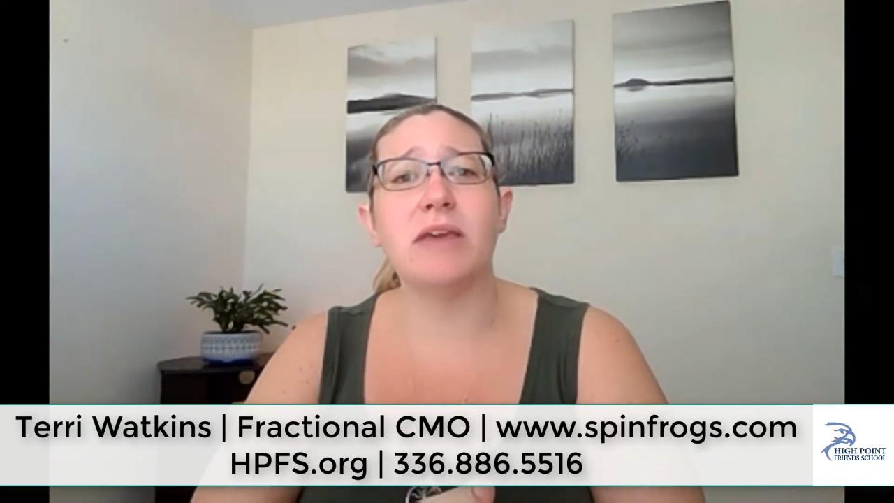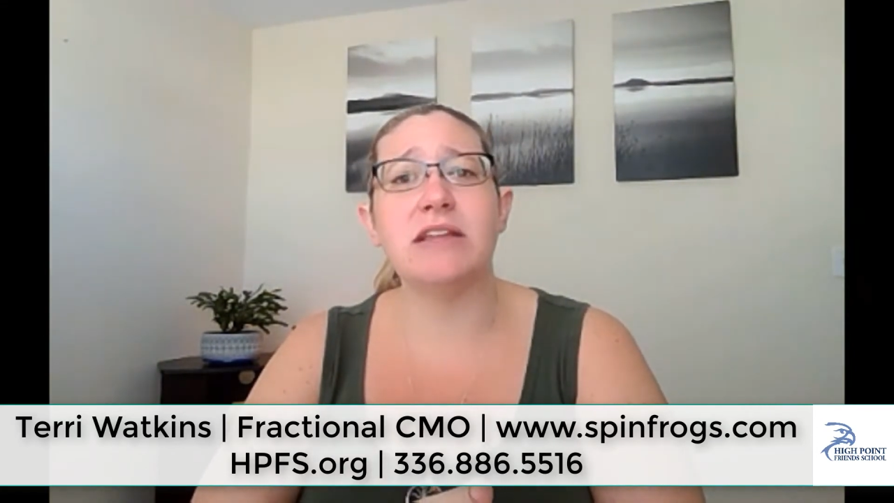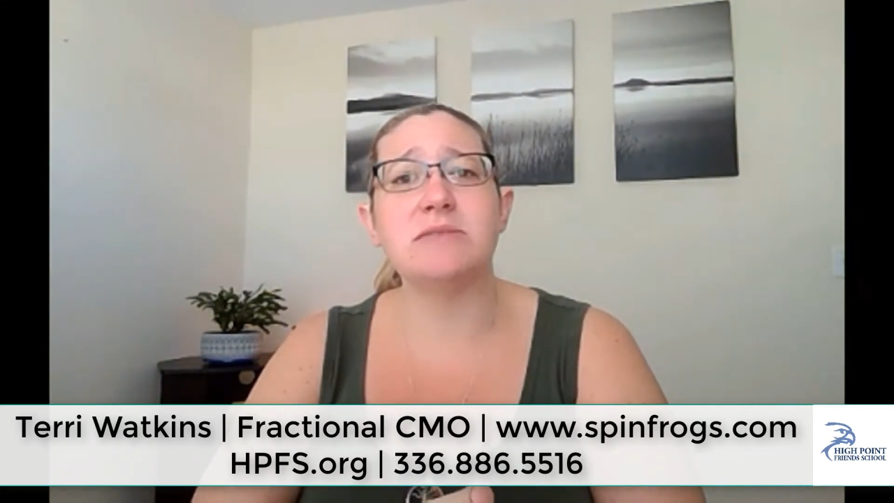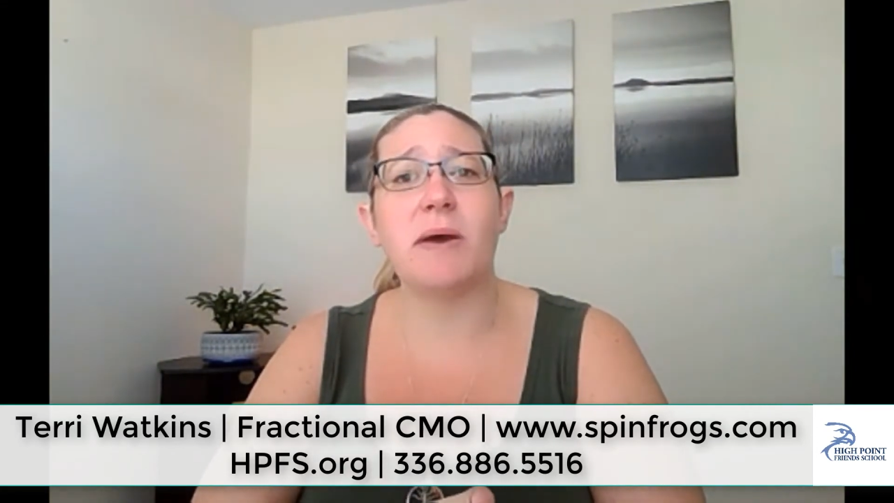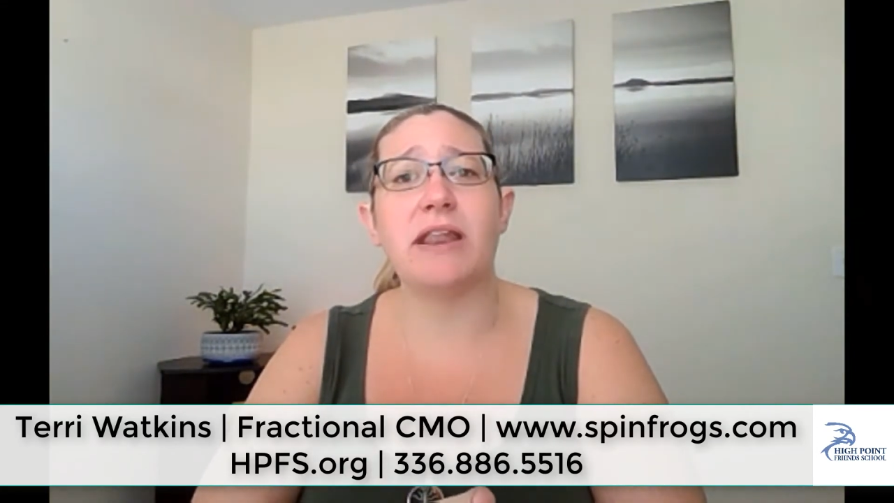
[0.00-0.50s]

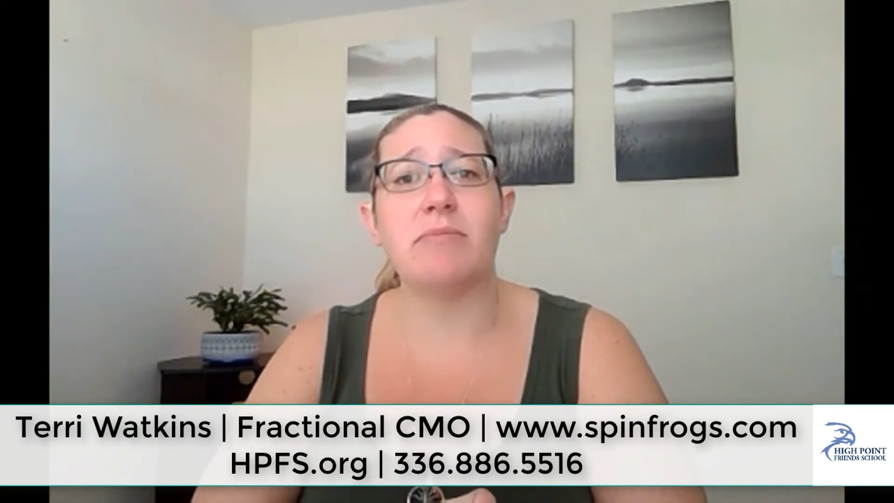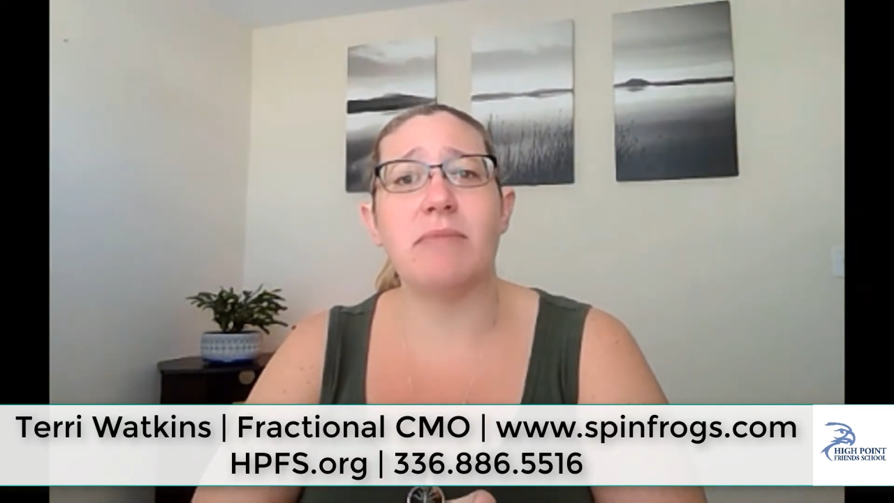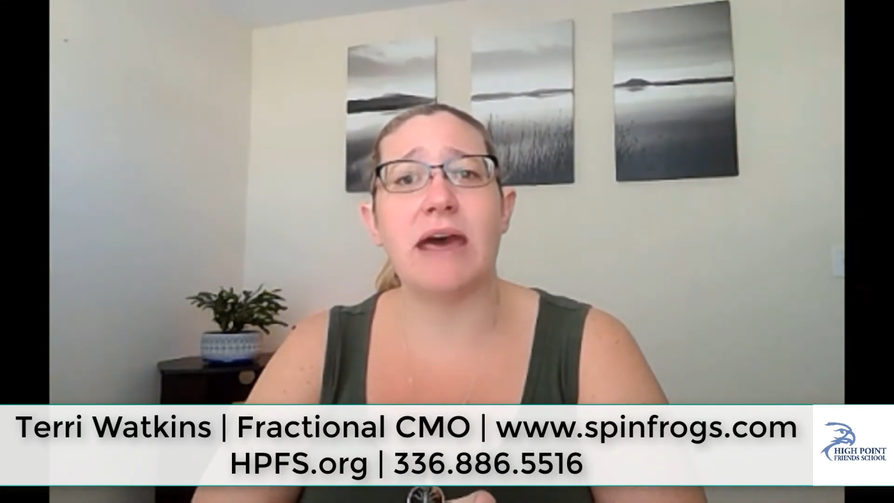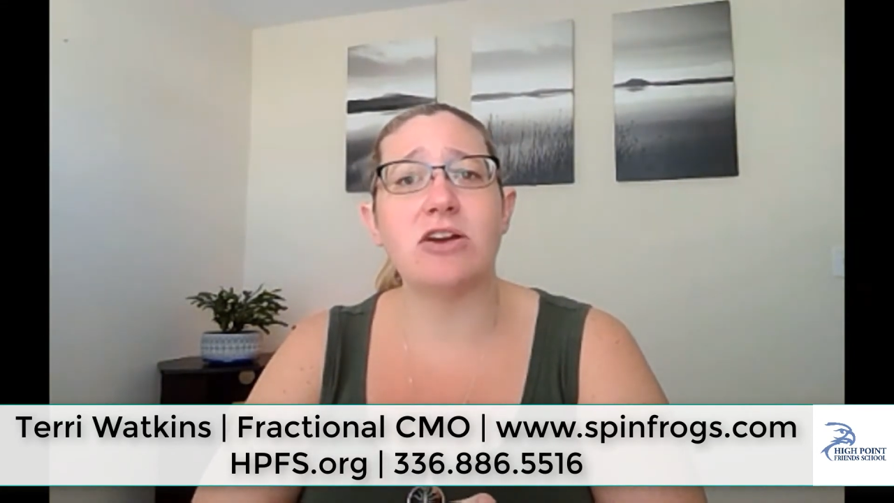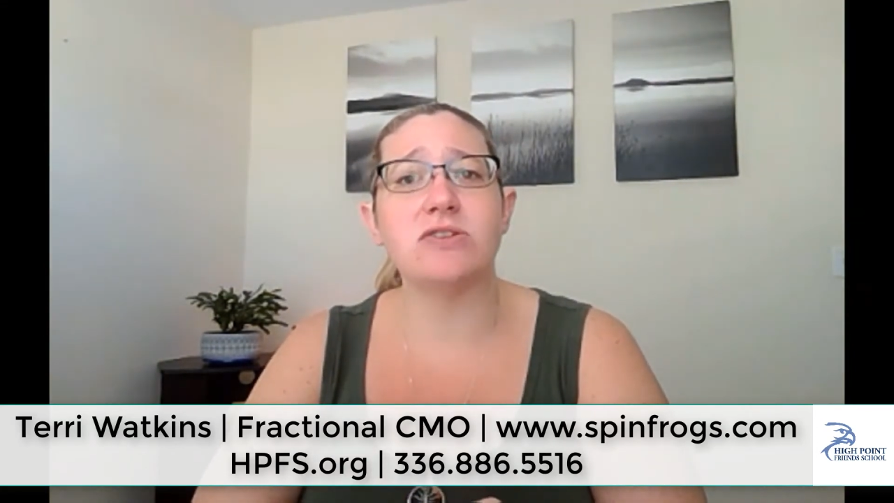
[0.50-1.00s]
independent
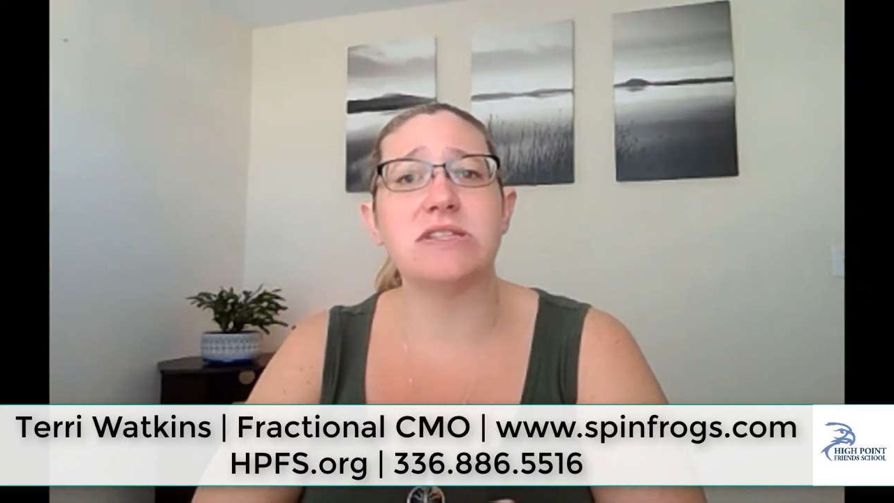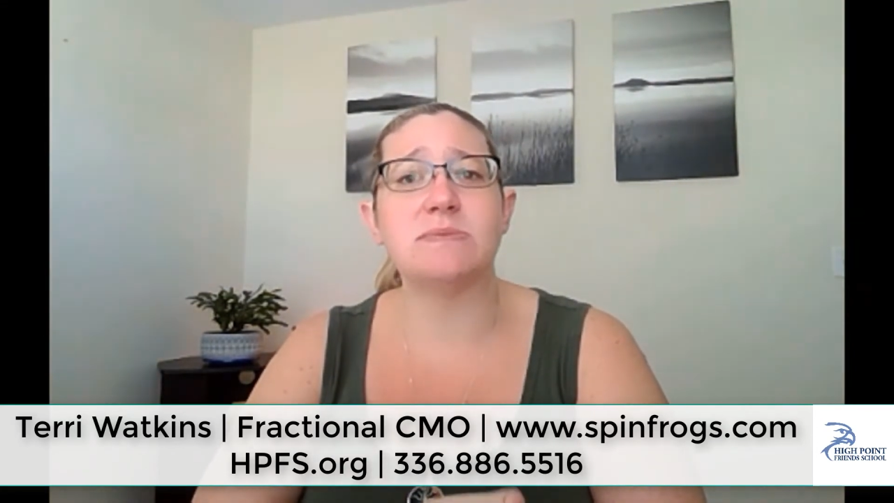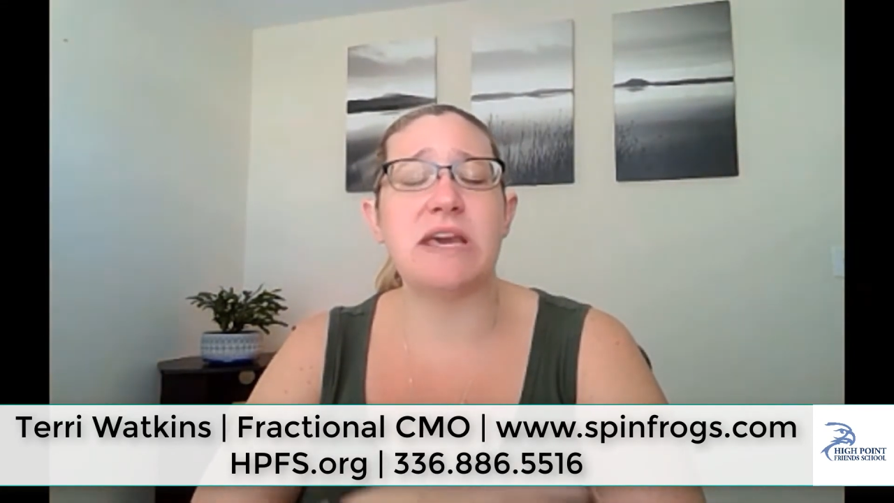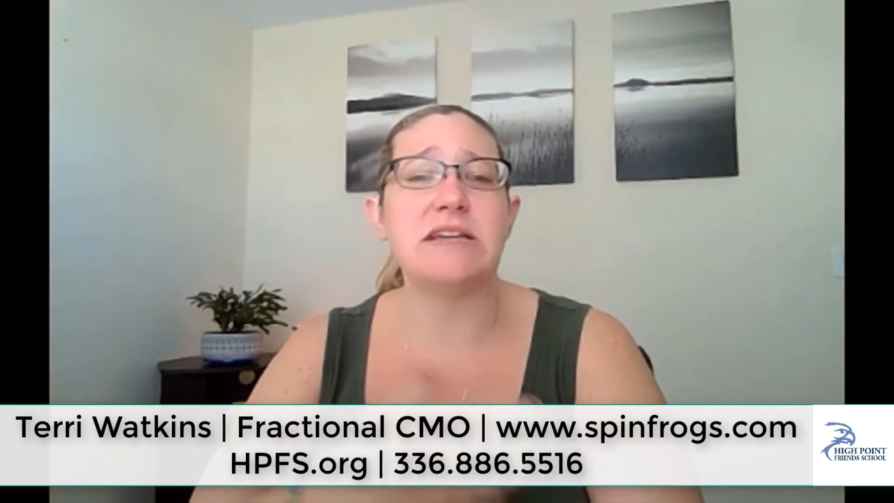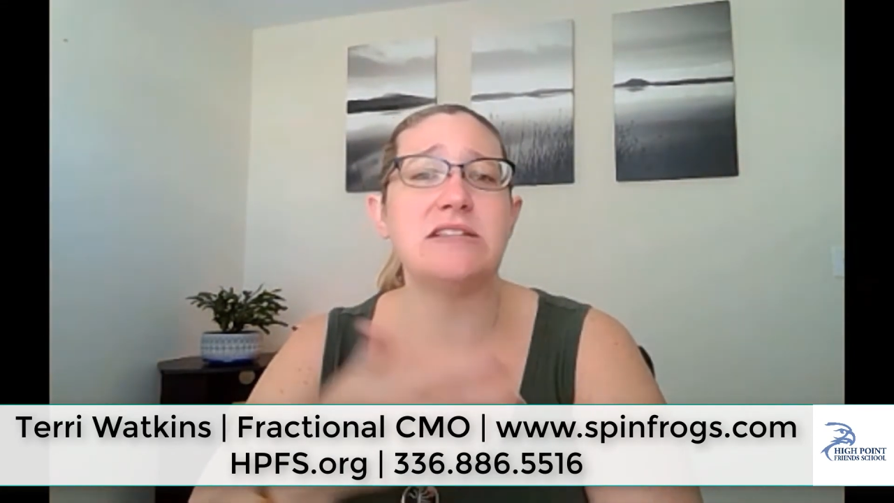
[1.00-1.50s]
medical
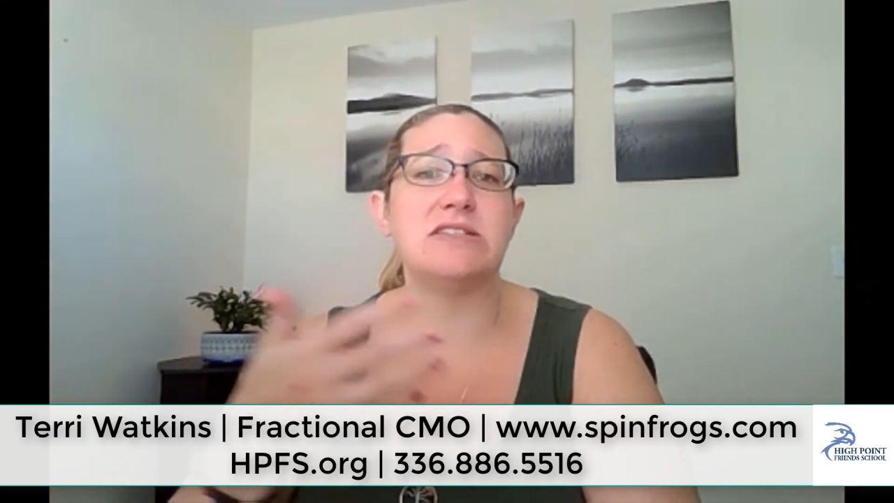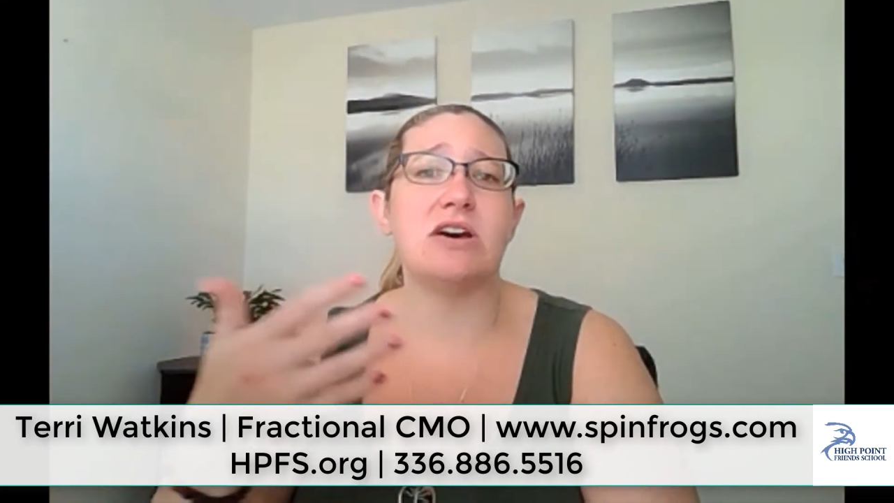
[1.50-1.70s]
space.